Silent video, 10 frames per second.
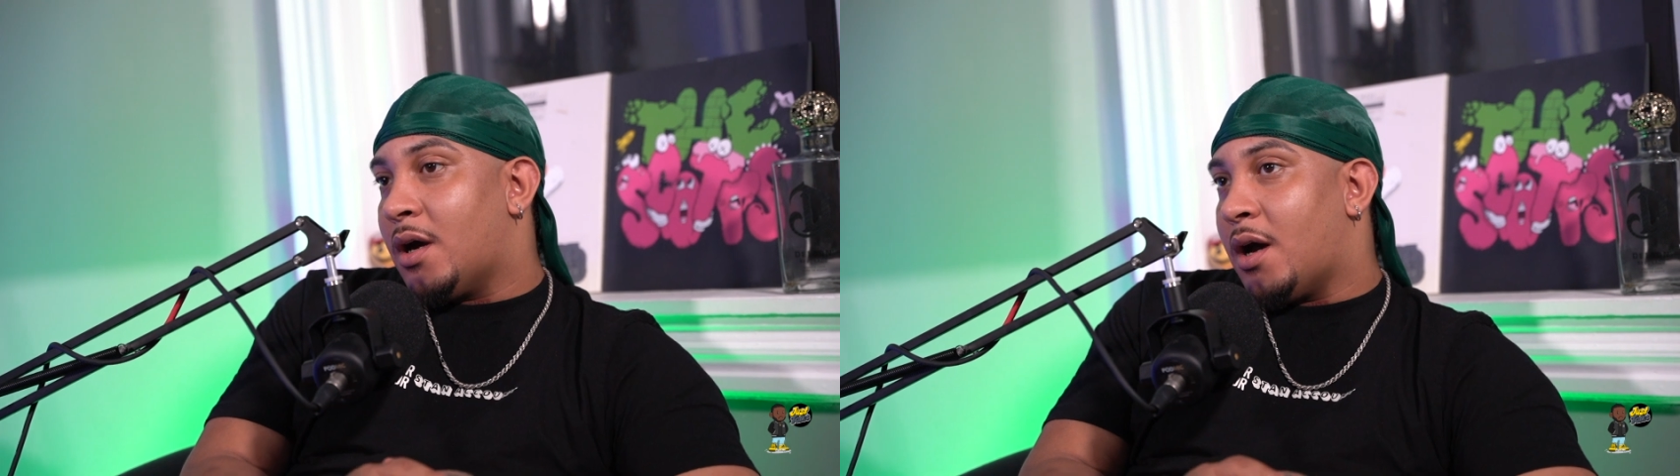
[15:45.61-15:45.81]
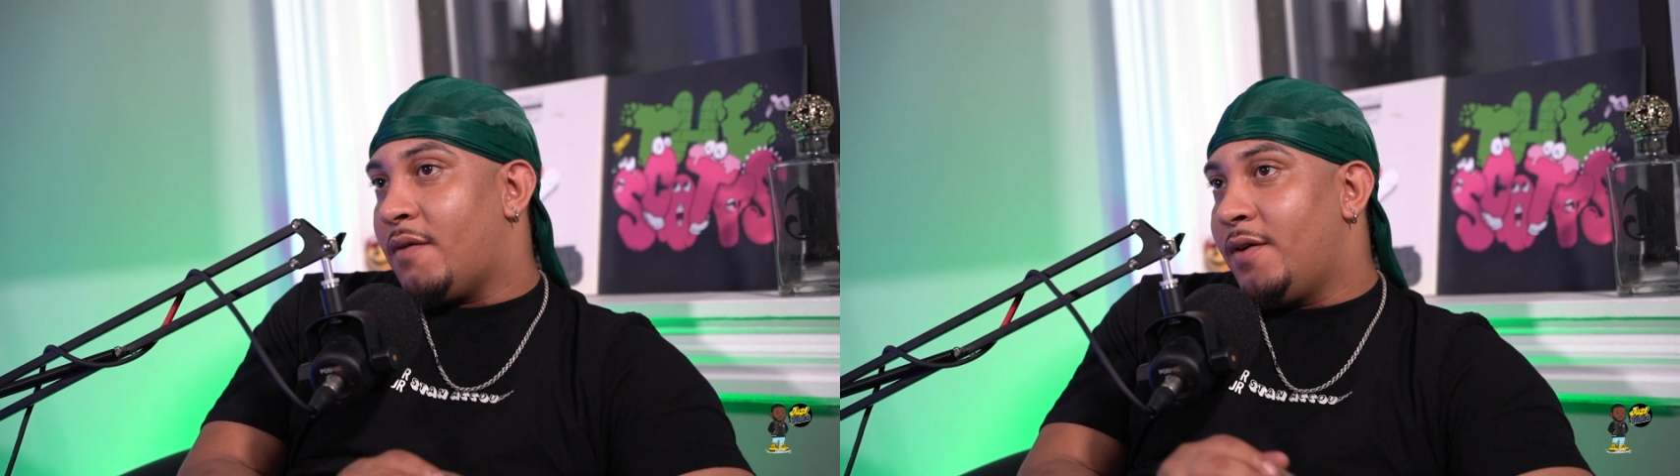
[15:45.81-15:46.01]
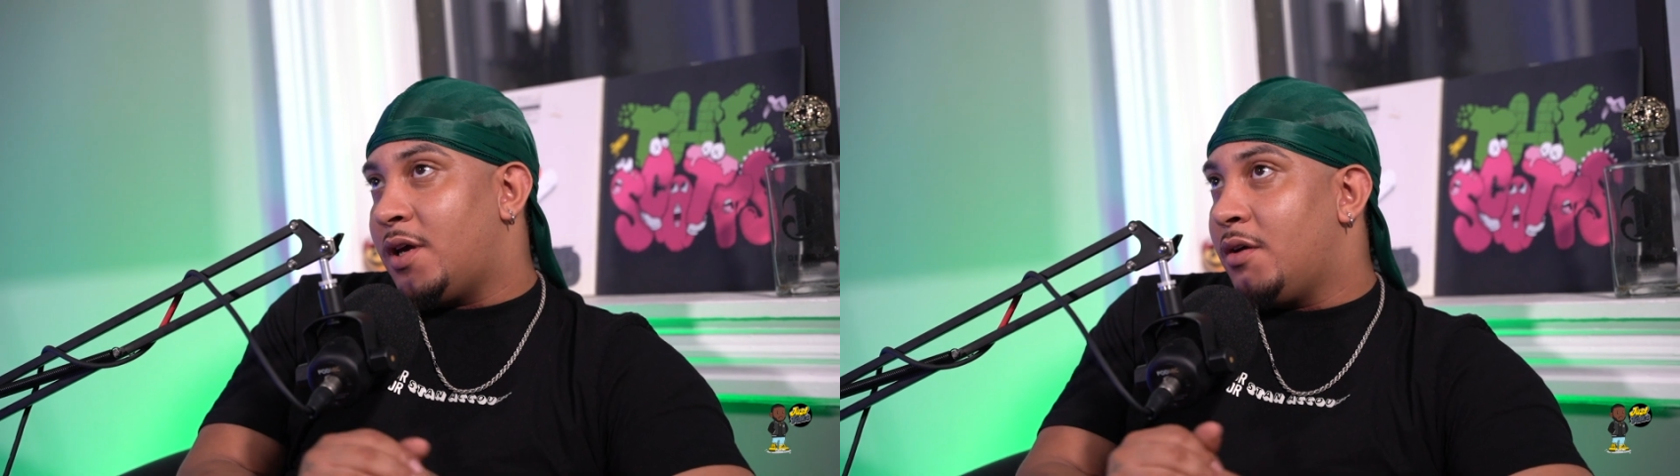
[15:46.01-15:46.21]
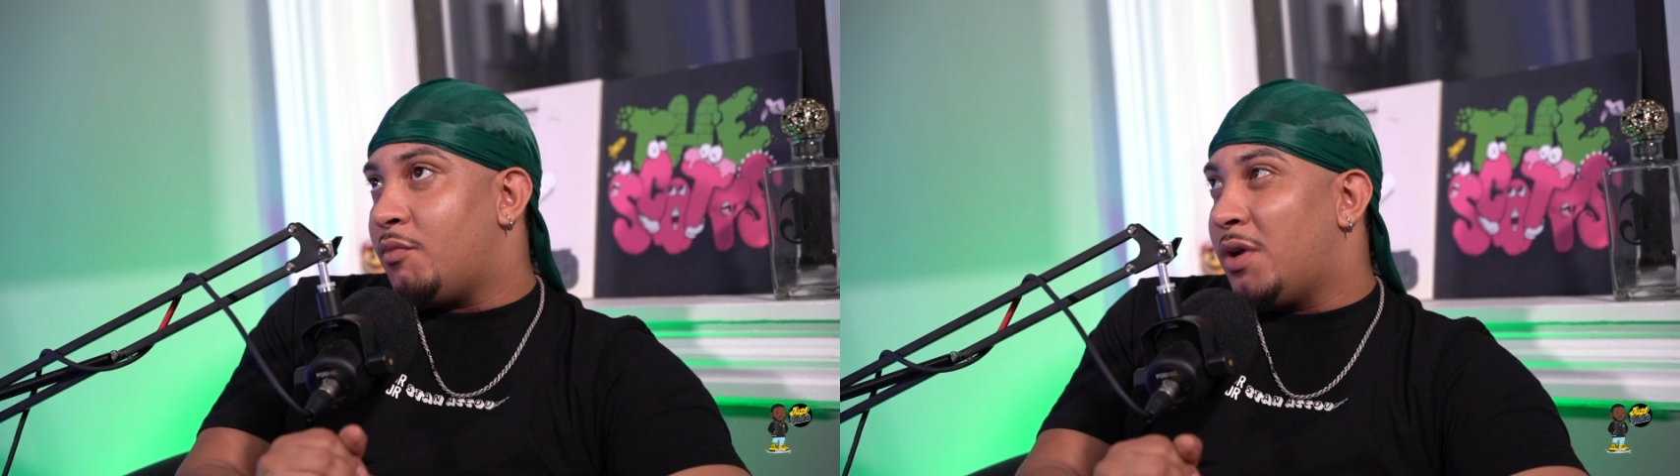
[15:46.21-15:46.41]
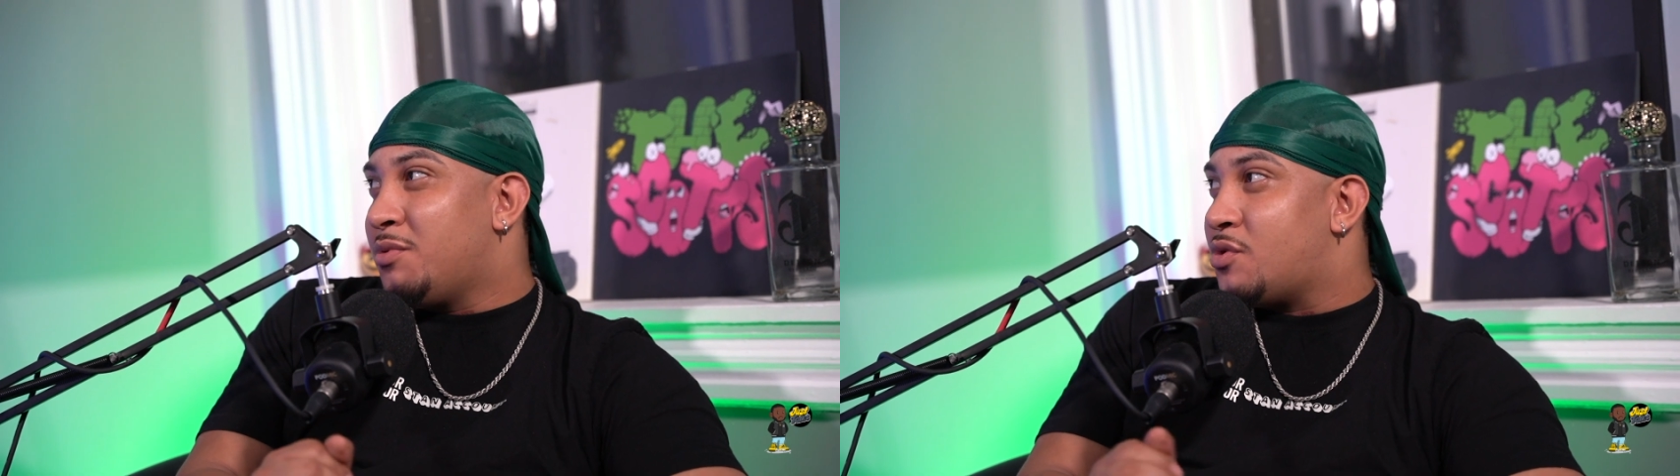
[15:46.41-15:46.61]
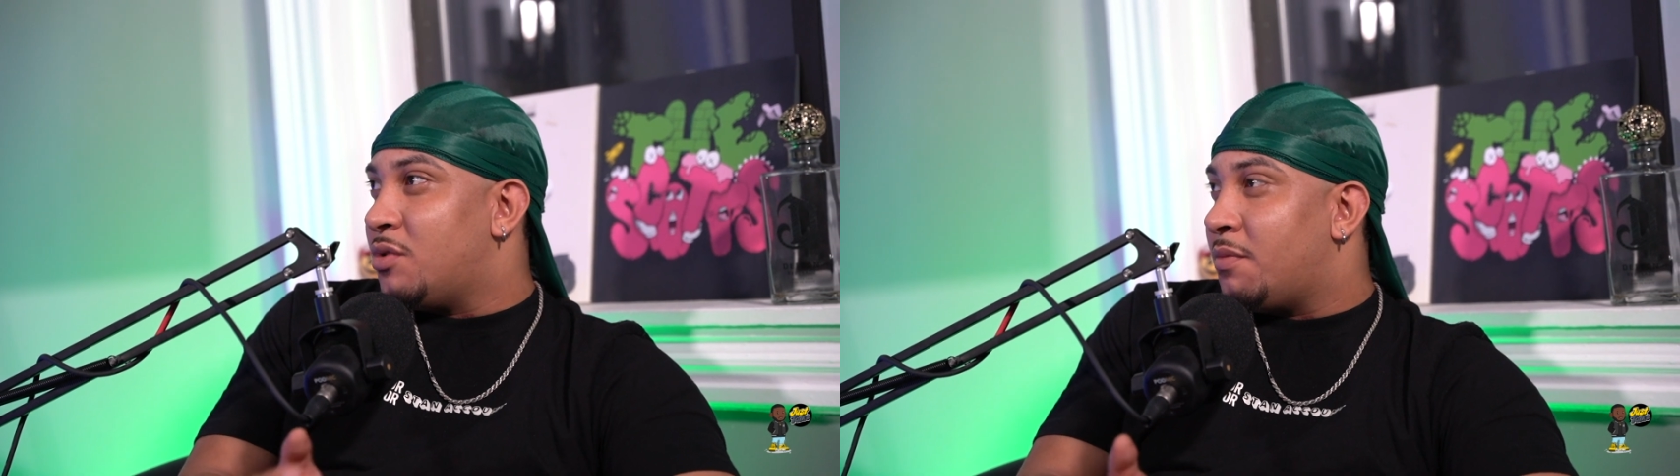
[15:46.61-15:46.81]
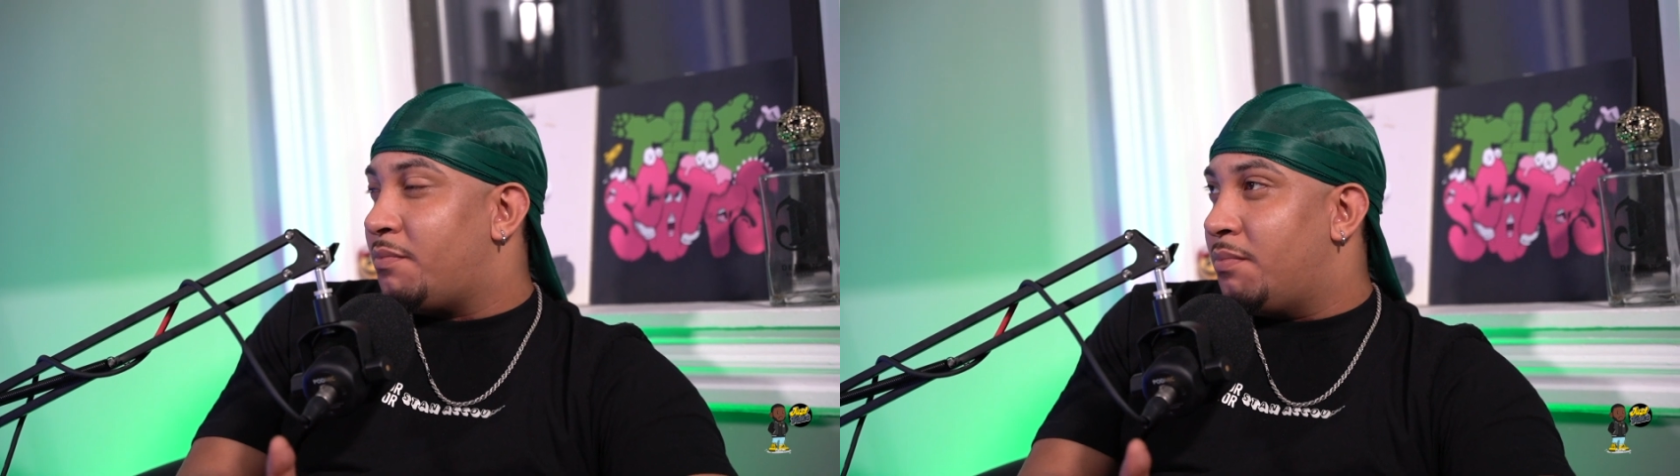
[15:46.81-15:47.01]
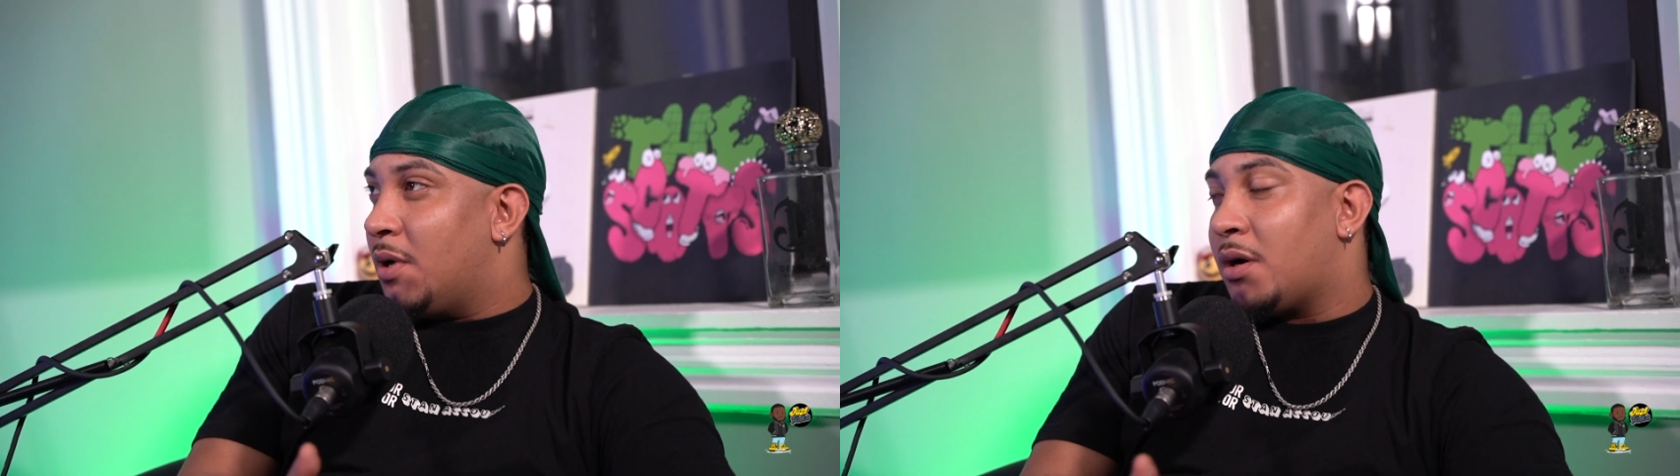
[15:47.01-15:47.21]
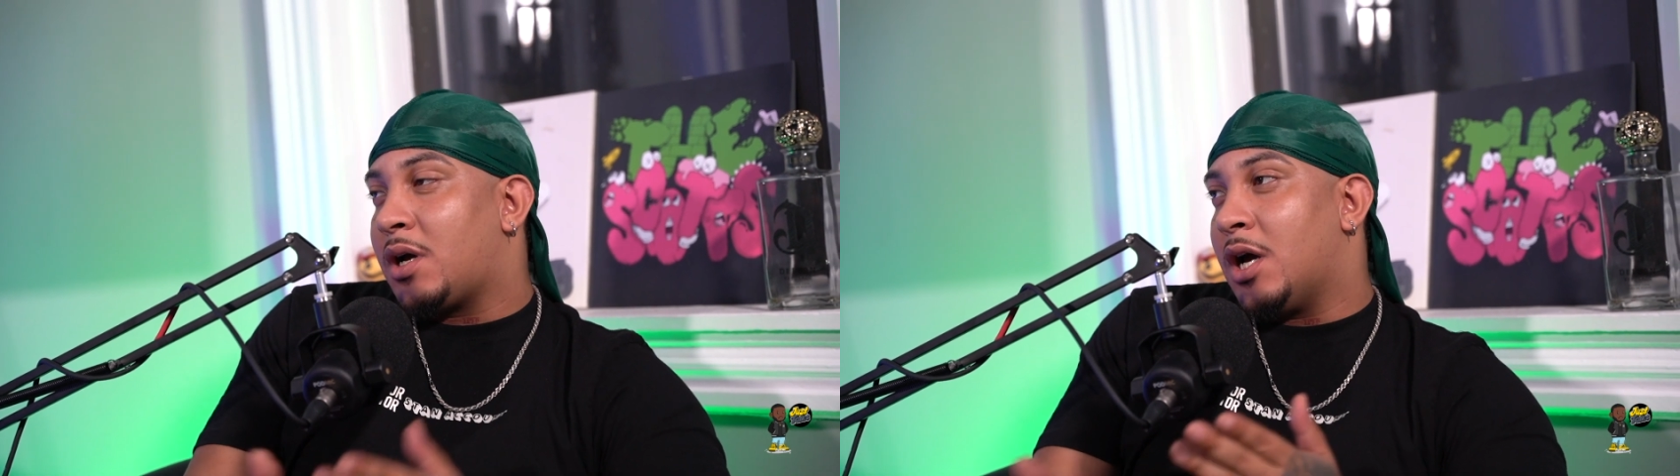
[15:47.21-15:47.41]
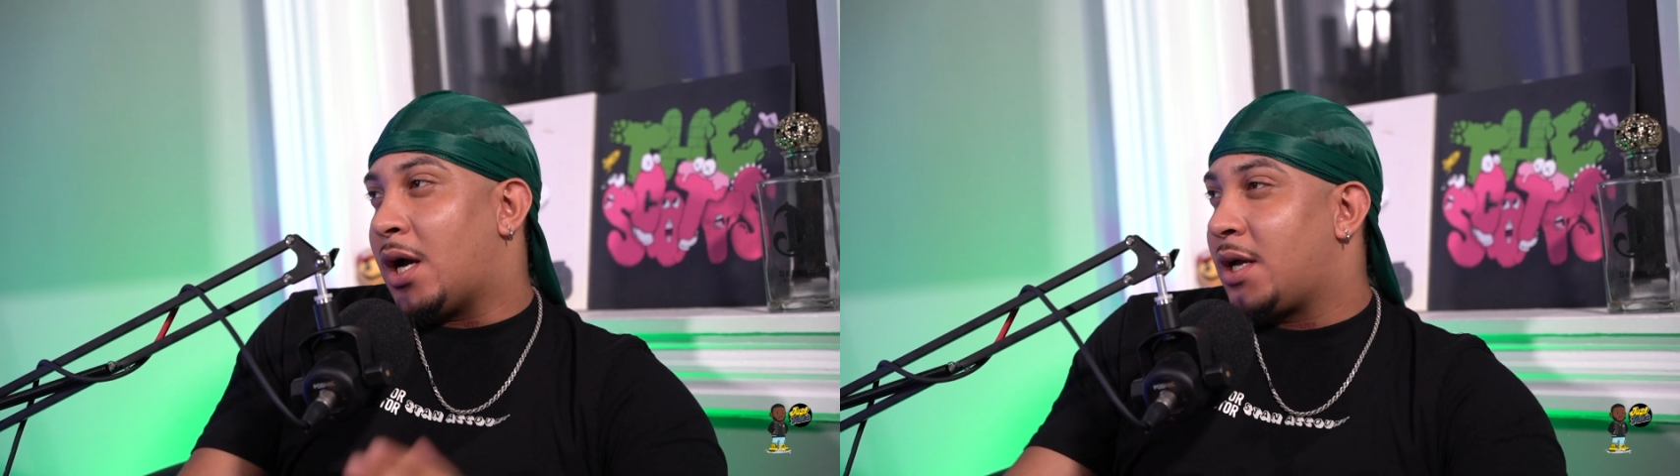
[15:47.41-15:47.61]
I forget, but it was doing,
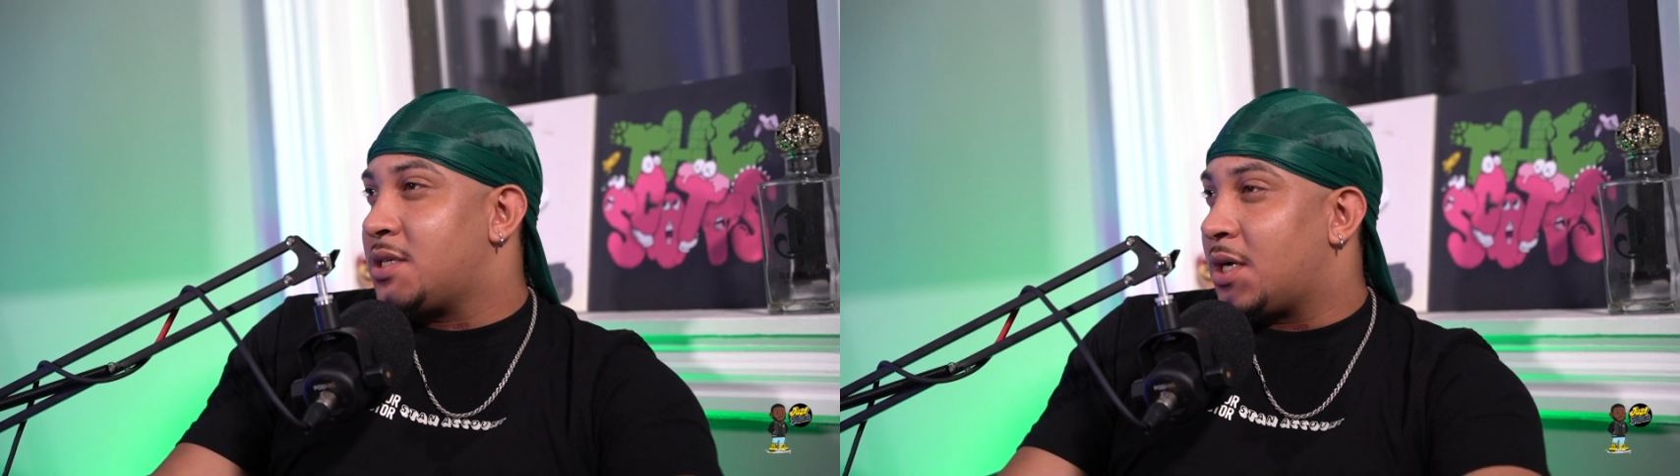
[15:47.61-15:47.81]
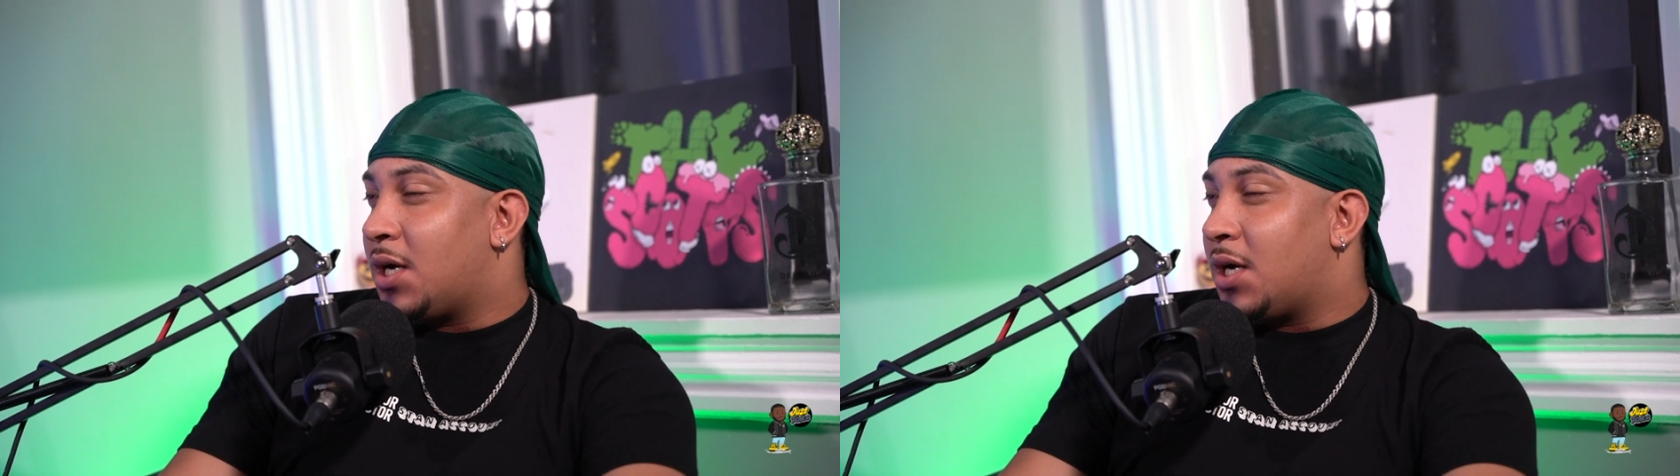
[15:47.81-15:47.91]
I guess,